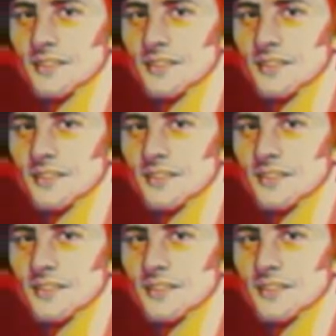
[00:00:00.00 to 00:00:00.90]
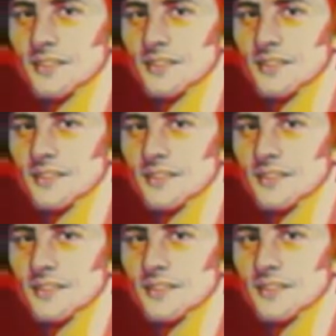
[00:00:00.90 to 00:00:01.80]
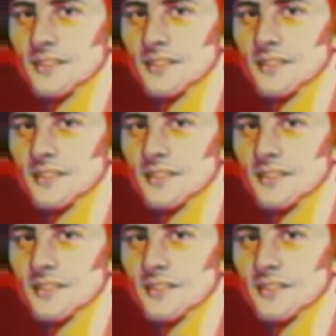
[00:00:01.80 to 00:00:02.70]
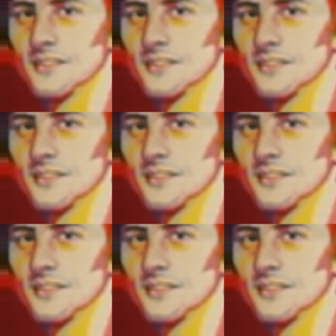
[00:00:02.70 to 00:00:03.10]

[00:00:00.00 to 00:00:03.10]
[no speech]